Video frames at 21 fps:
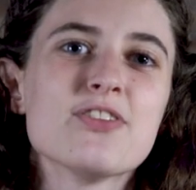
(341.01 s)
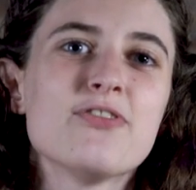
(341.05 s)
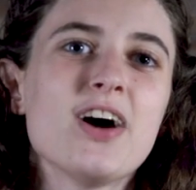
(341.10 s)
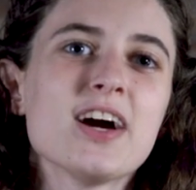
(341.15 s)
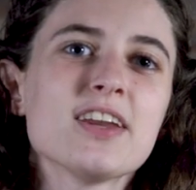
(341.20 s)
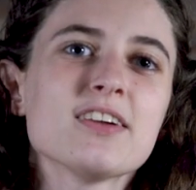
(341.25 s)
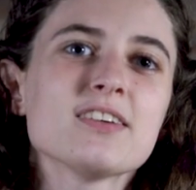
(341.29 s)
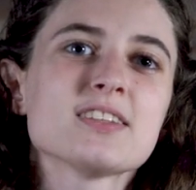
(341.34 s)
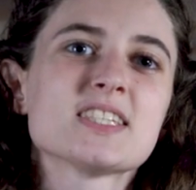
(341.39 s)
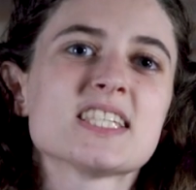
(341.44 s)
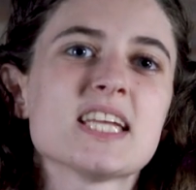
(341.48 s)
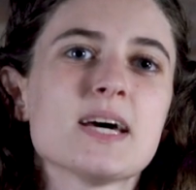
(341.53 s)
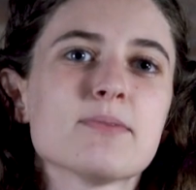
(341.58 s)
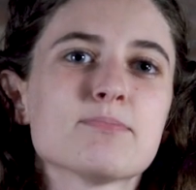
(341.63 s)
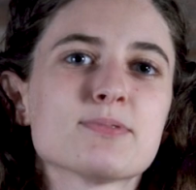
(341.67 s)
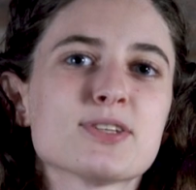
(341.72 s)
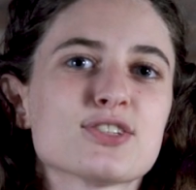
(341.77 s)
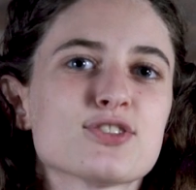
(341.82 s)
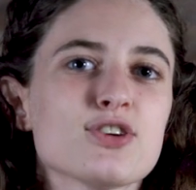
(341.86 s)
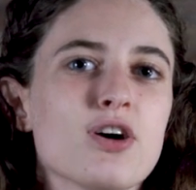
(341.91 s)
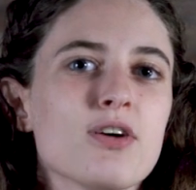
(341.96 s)
The final
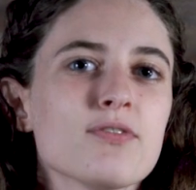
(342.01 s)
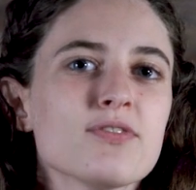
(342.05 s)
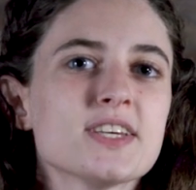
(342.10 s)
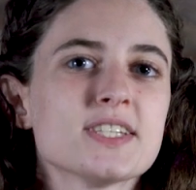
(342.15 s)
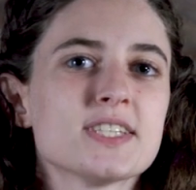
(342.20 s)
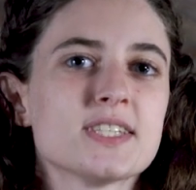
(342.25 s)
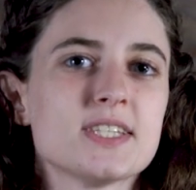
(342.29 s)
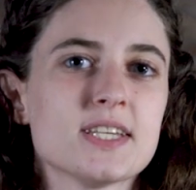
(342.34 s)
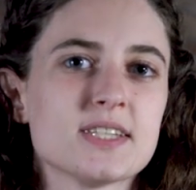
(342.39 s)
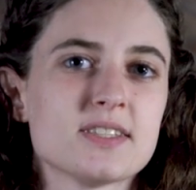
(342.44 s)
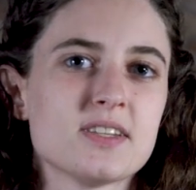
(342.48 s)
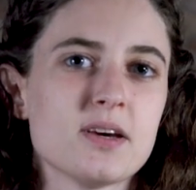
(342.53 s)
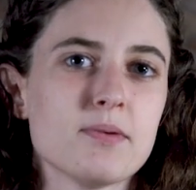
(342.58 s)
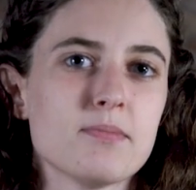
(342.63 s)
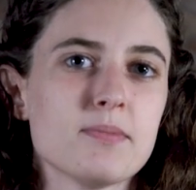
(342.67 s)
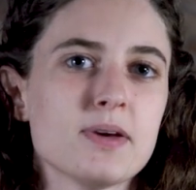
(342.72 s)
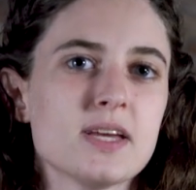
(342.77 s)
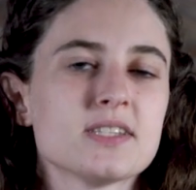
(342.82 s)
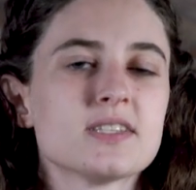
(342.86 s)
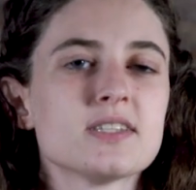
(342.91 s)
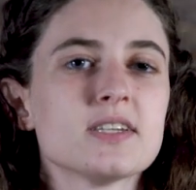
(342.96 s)
step to solve this
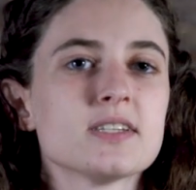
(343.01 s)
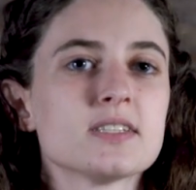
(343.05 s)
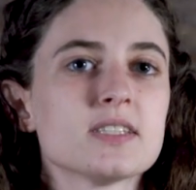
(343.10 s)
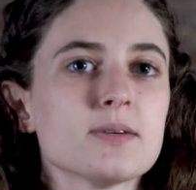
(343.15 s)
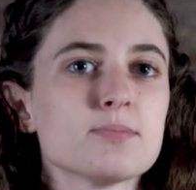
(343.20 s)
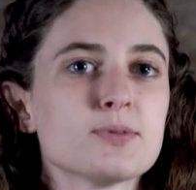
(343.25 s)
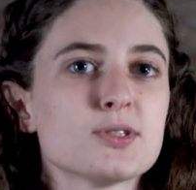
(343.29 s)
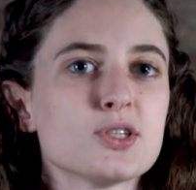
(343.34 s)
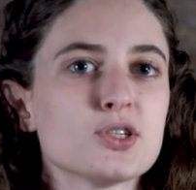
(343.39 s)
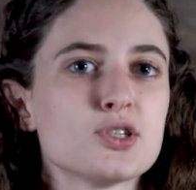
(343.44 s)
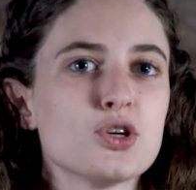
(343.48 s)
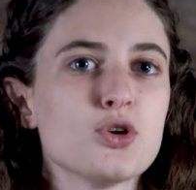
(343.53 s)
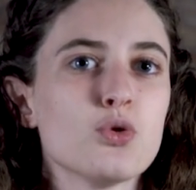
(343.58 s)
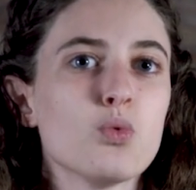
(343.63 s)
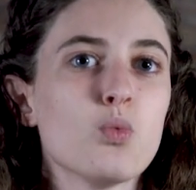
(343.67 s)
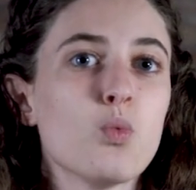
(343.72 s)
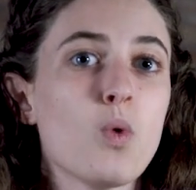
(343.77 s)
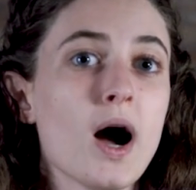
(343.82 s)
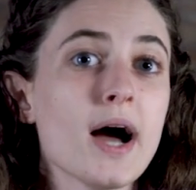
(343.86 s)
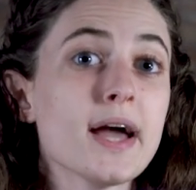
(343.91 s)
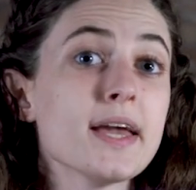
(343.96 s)
system is to substitute
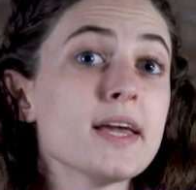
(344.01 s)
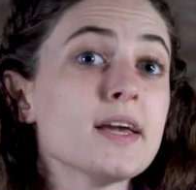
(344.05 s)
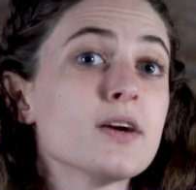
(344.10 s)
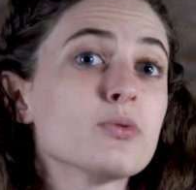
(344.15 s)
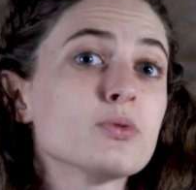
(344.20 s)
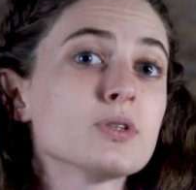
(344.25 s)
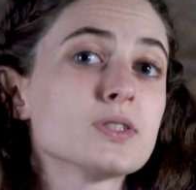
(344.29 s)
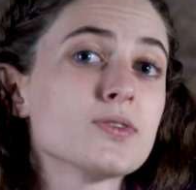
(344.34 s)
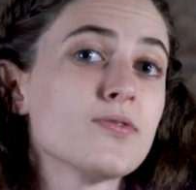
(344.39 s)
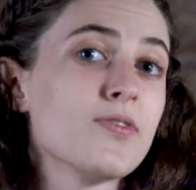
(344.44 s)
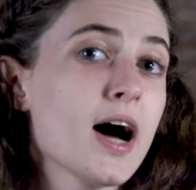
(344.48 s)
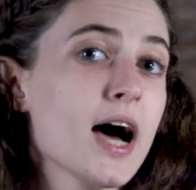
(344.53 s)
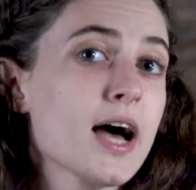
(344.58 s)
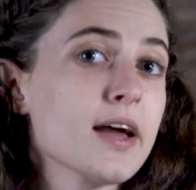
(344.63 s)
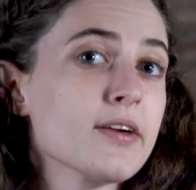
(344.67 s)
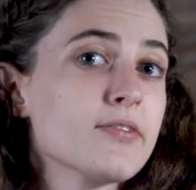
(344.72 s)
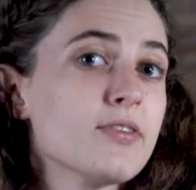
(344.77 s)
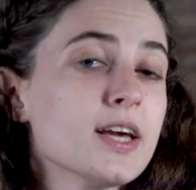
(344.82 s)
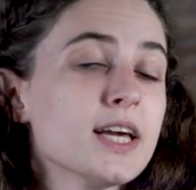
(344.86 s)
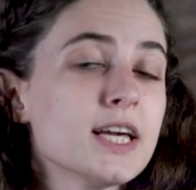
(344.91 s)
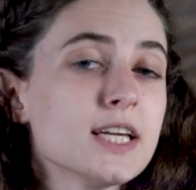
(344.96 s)
y equals
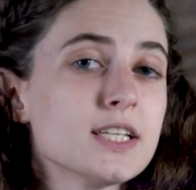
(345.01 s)
5